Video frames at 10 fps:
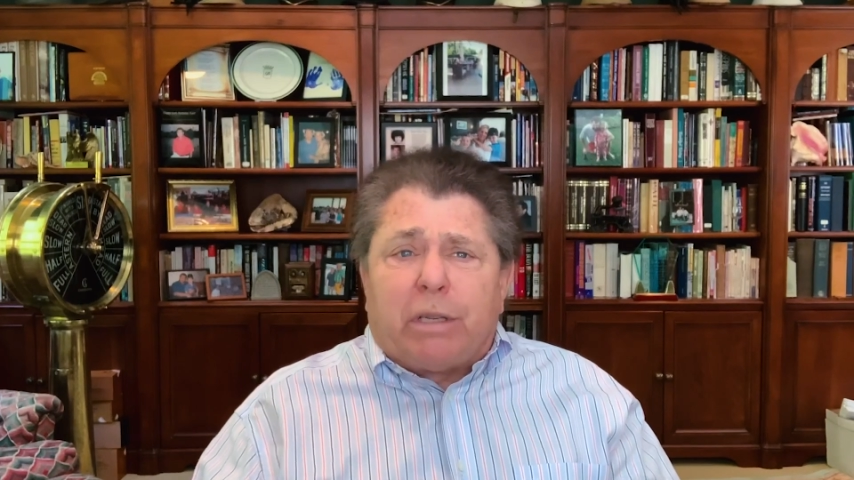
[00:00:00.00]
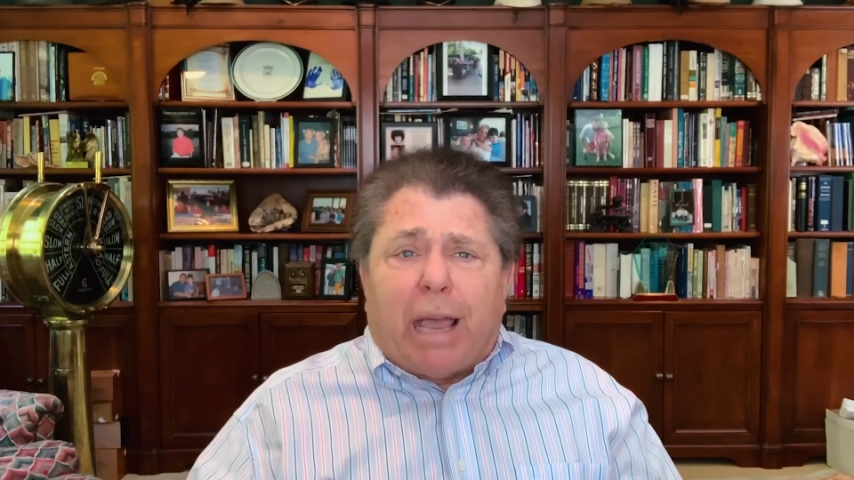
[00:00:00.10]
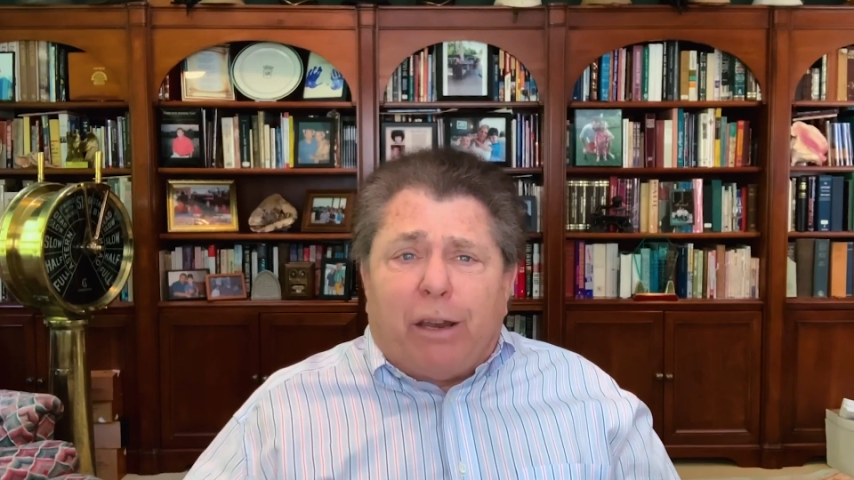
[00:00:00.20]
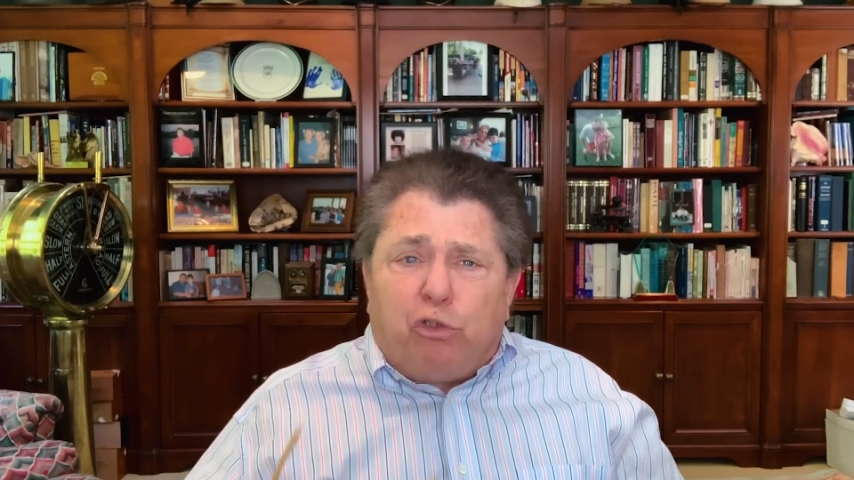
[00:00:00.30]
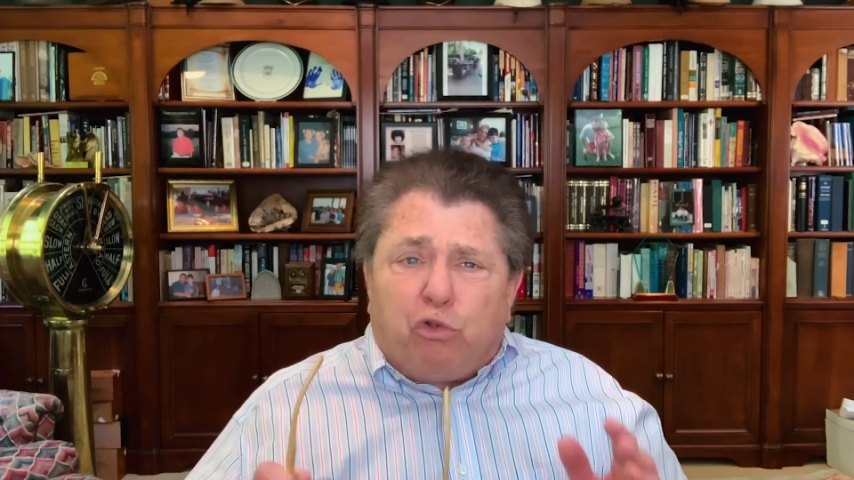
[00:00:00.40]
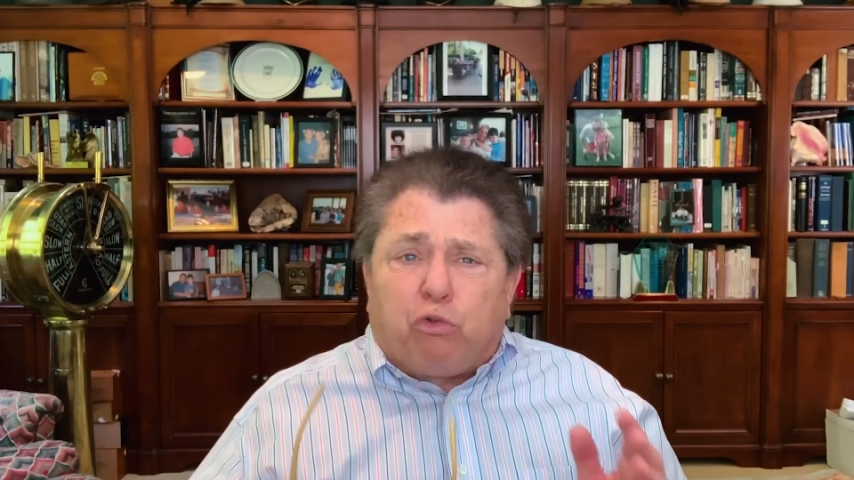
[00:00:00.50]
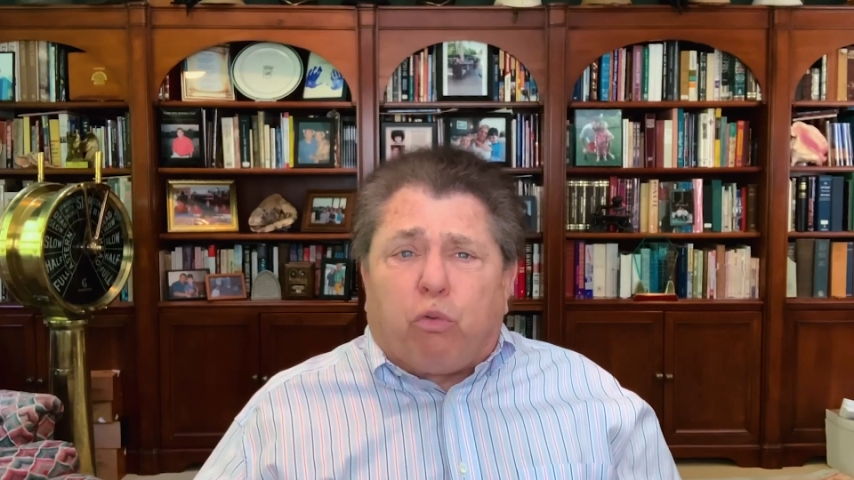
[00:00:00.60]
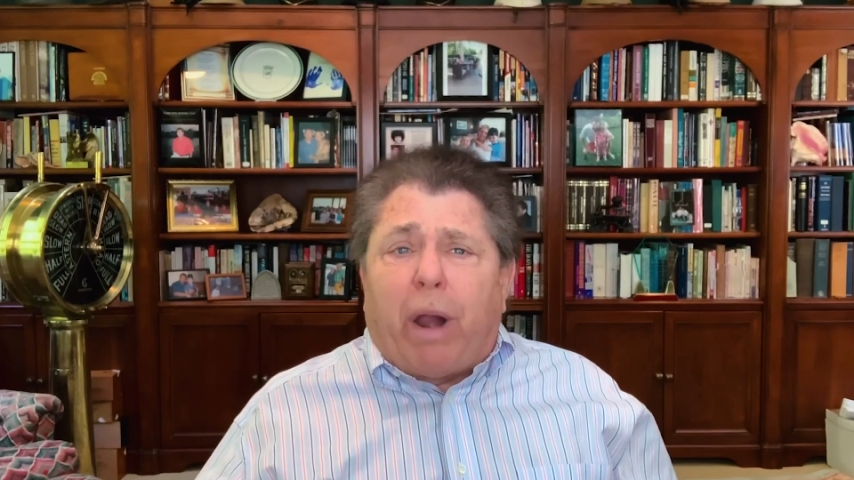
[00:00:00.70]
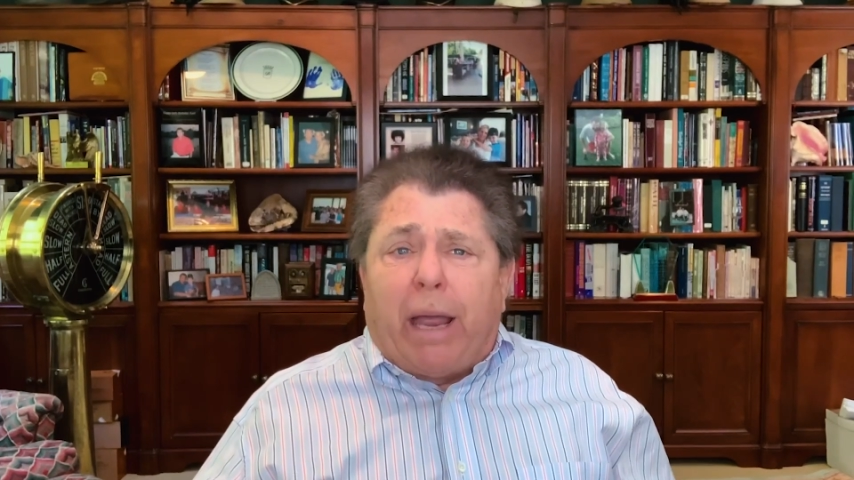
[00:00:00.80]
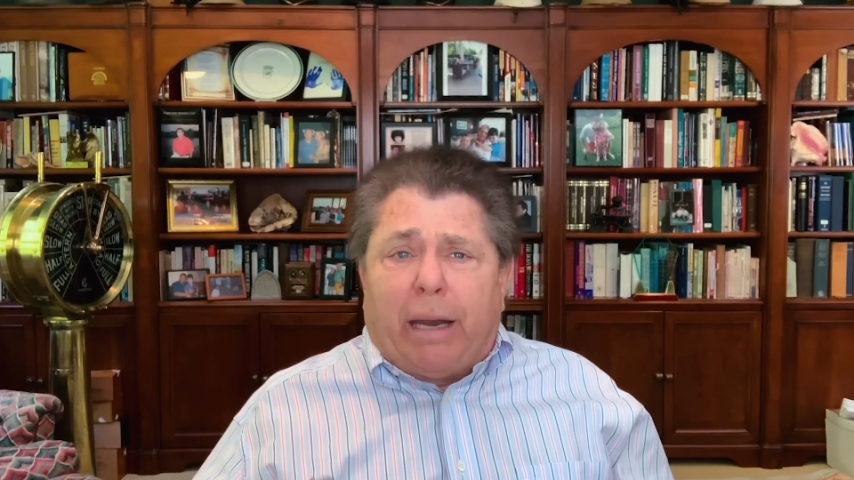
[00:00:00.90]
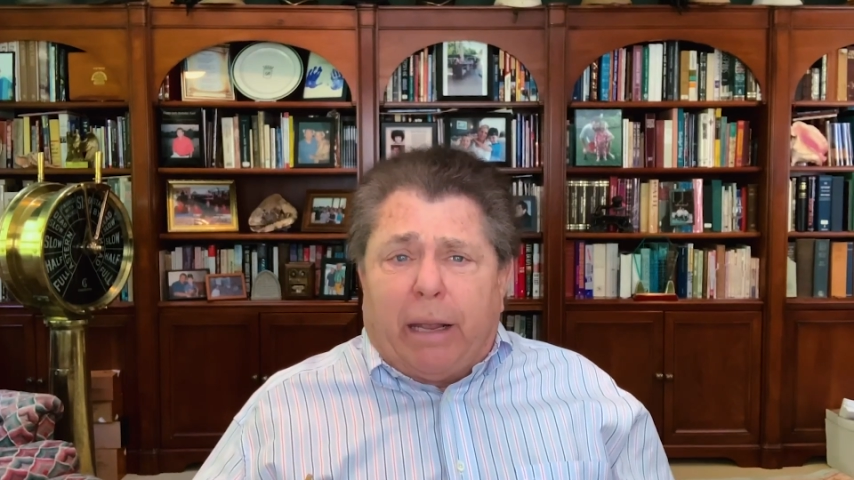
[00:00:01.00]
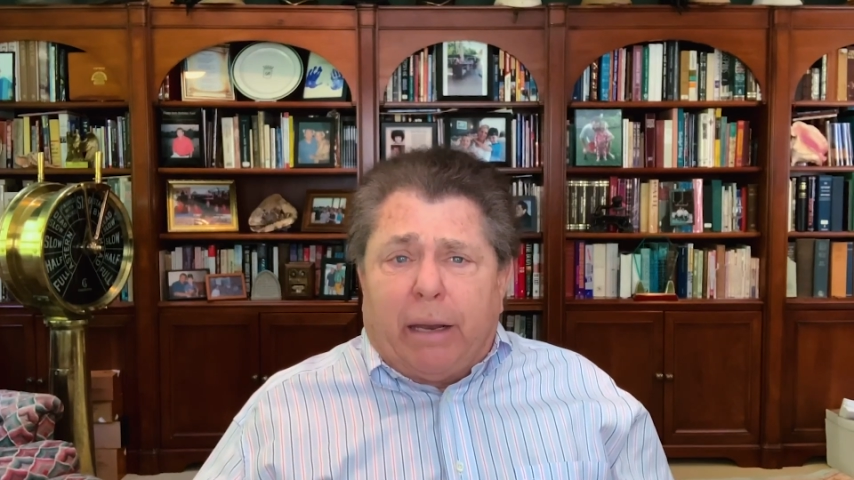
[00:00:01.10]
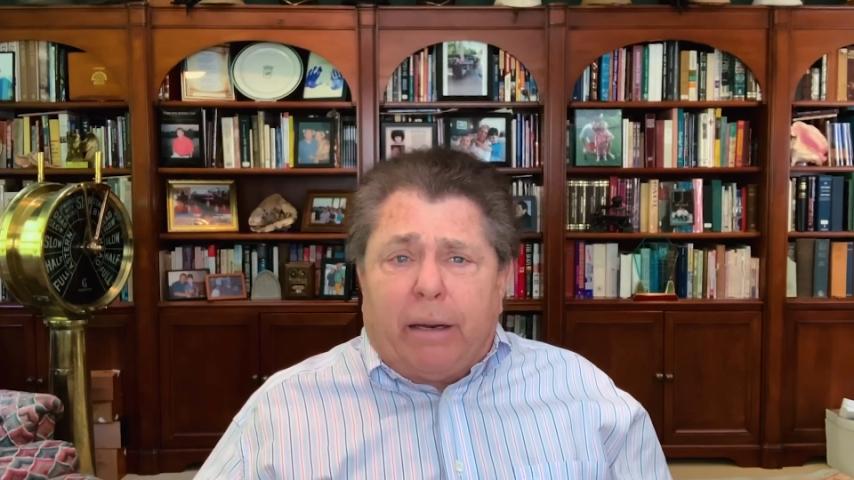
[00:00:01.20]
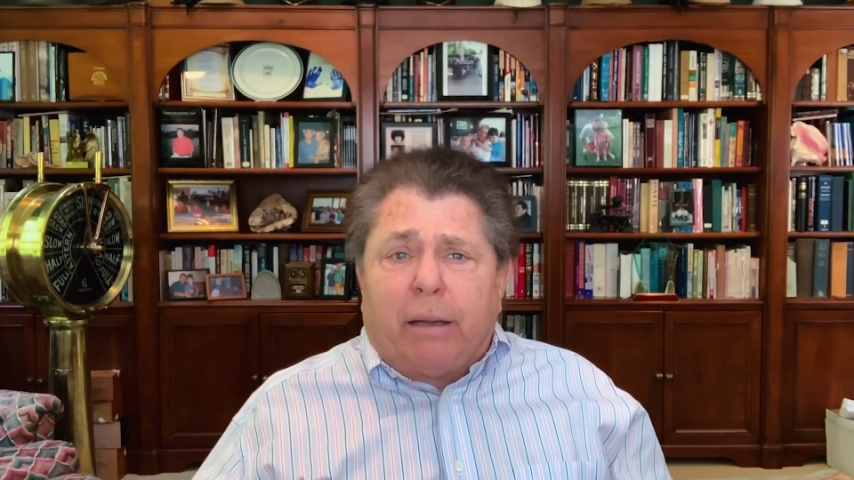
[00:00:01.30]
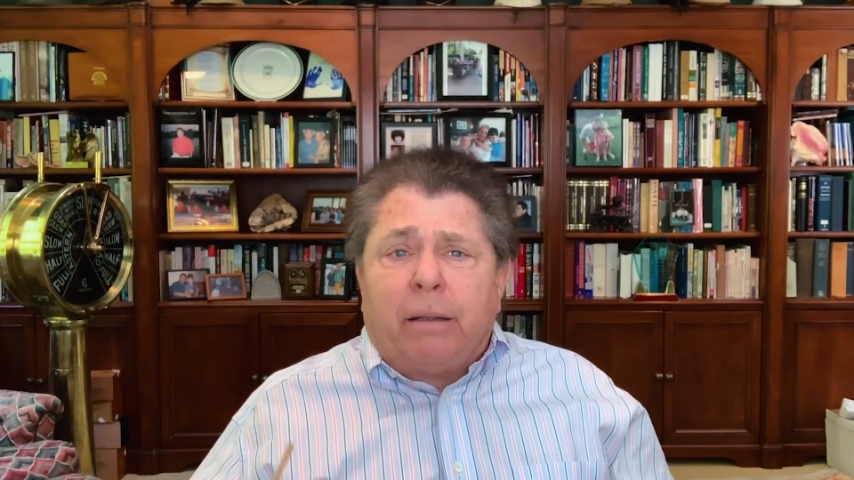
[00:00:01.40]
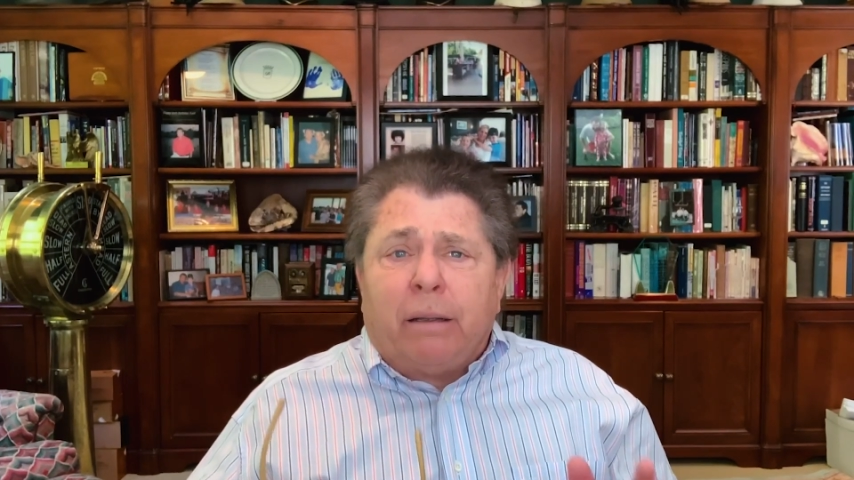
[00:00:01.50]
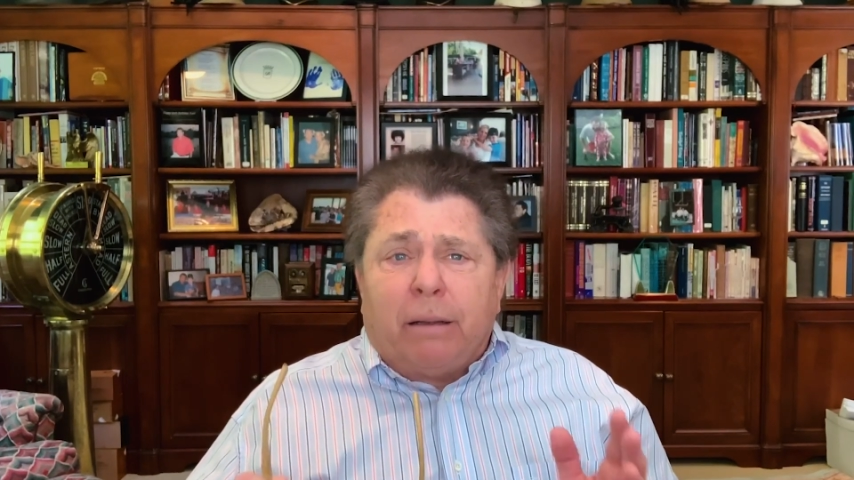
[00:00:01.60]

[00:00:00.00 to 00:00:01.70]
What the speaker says: a dreaded